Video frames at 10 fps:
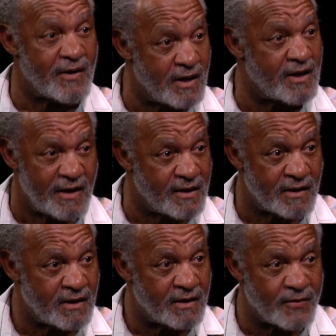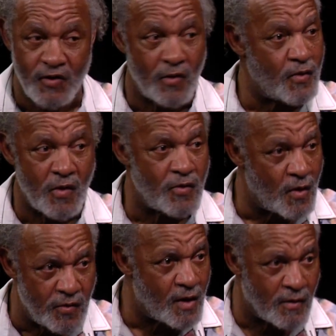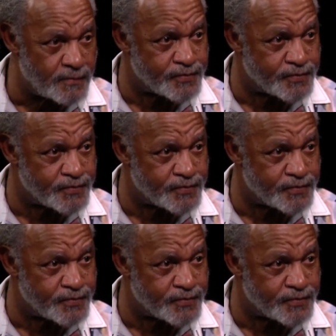good, good. Yeah. No, no, no, no.